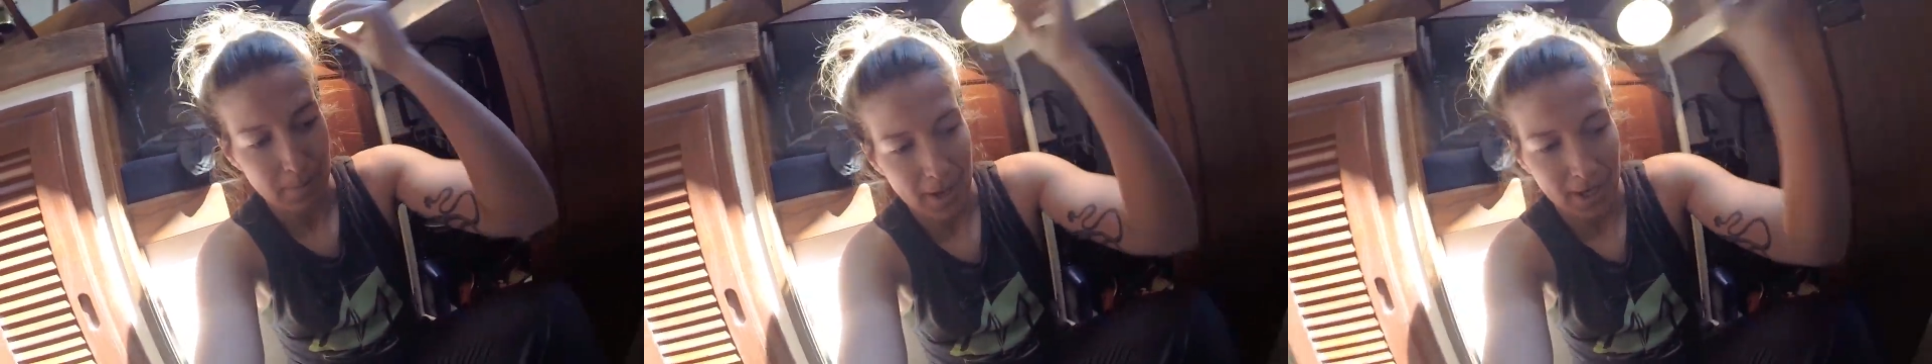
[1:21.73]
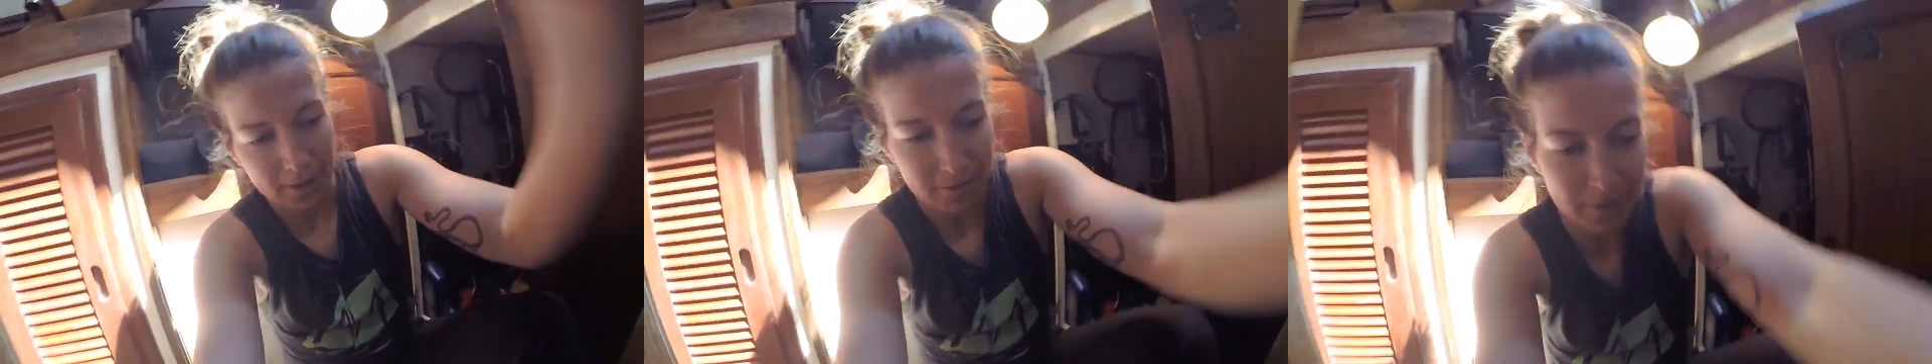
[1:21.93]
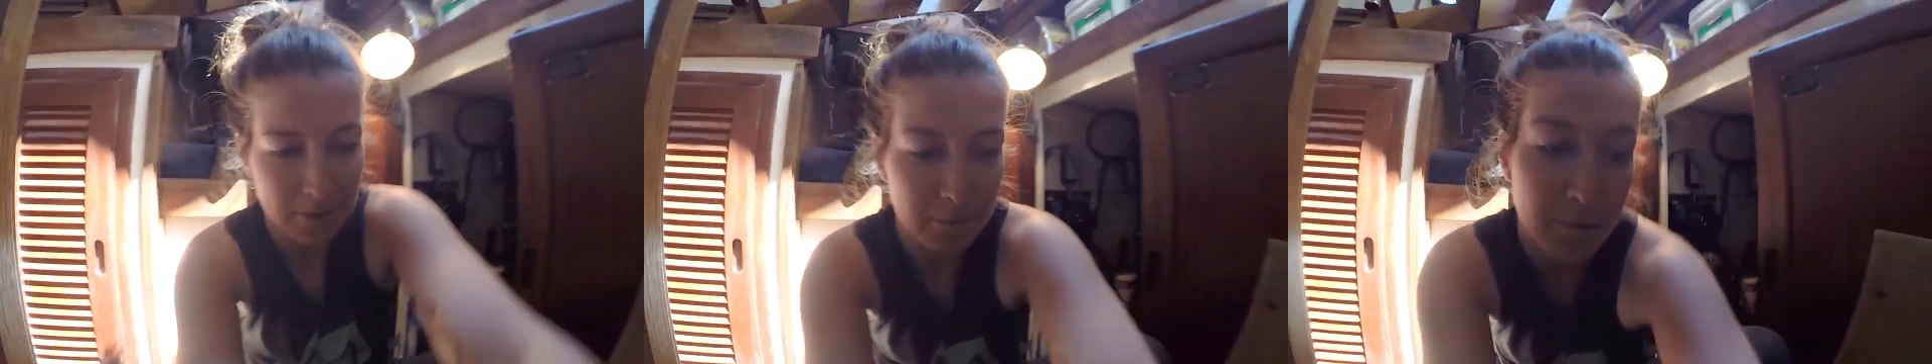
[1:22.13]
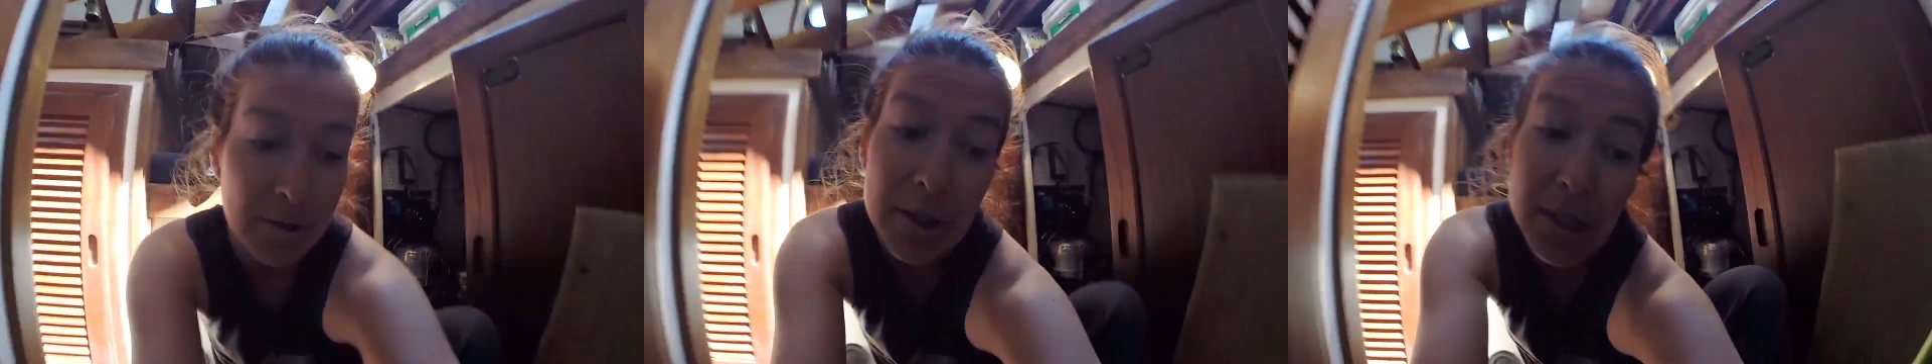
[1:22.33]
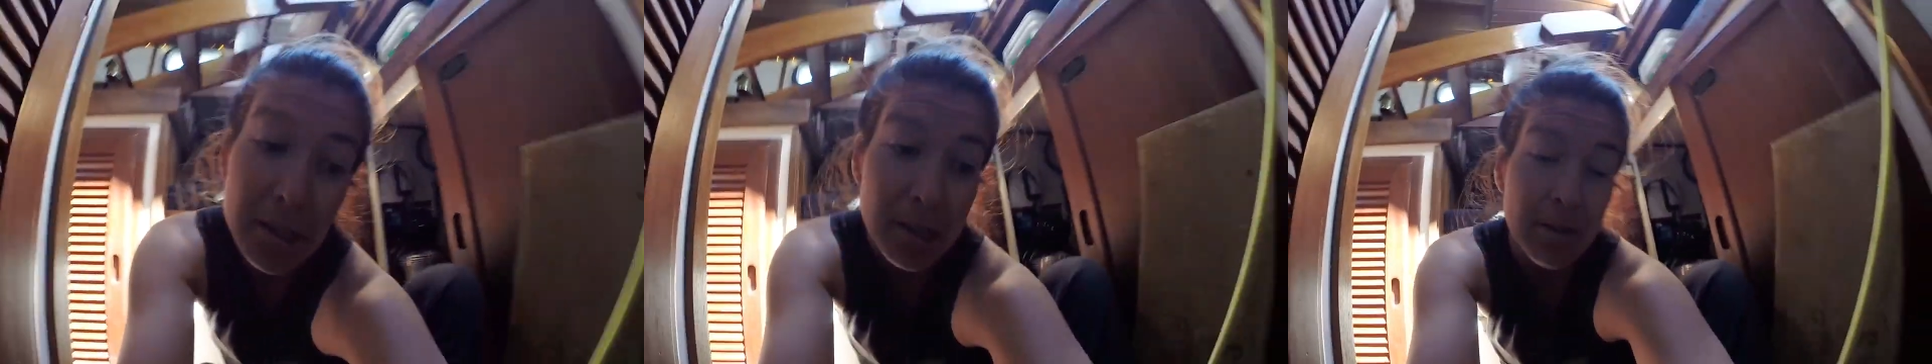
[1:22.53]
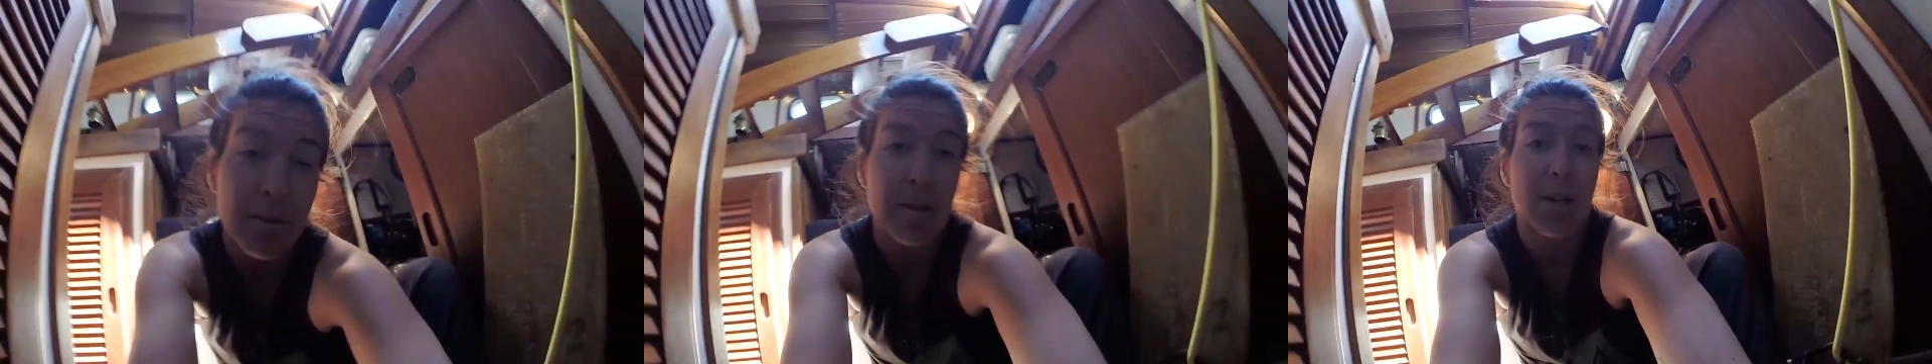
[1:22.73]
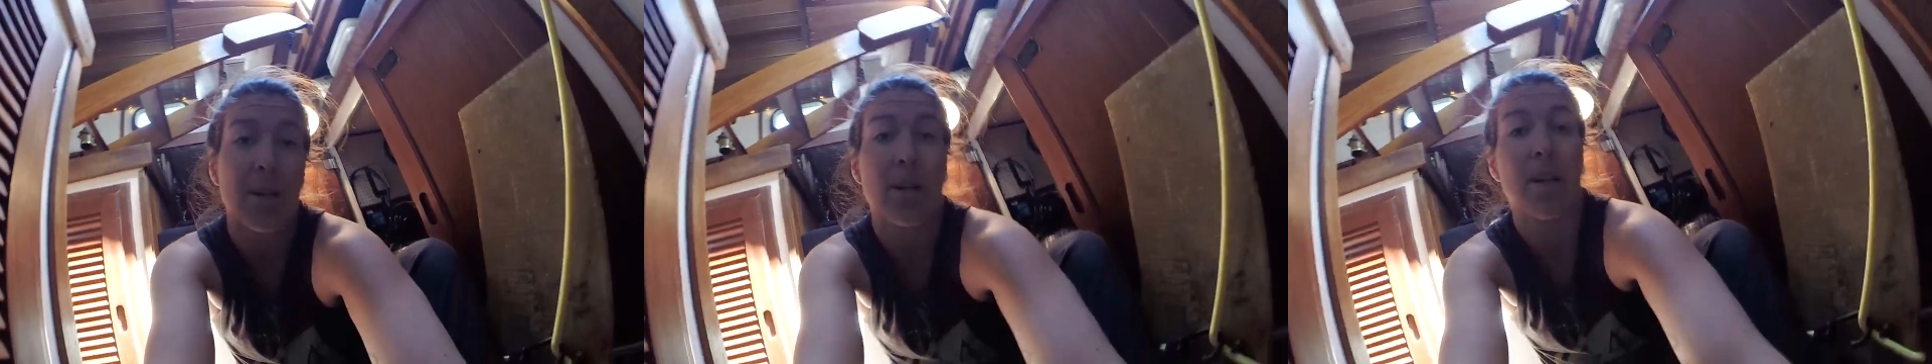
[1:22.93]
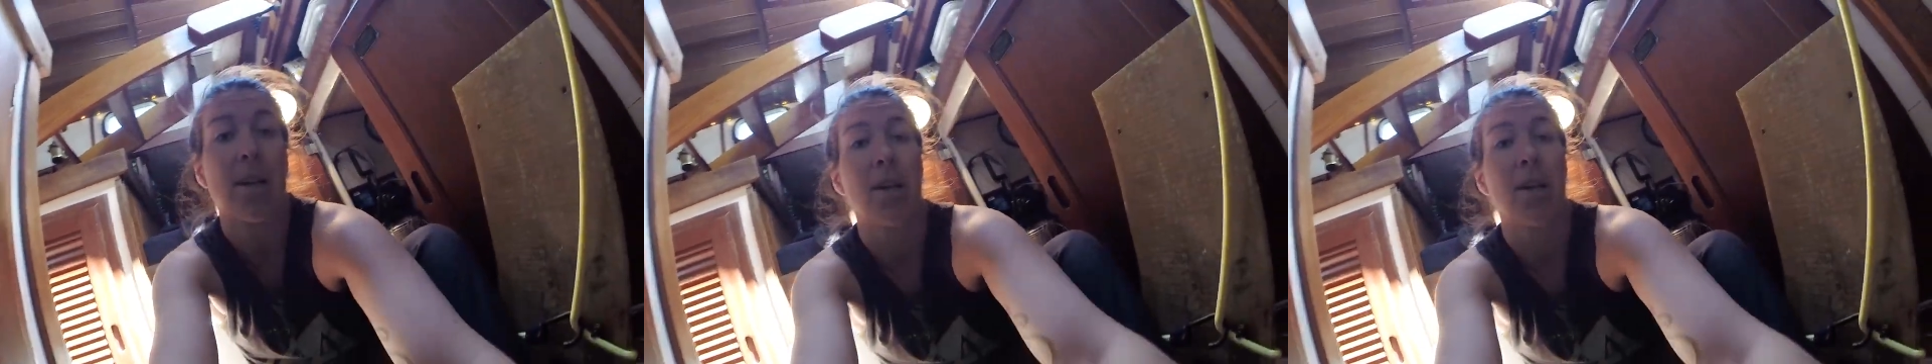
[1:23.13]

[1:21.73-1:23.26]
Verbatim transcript: back from the marine store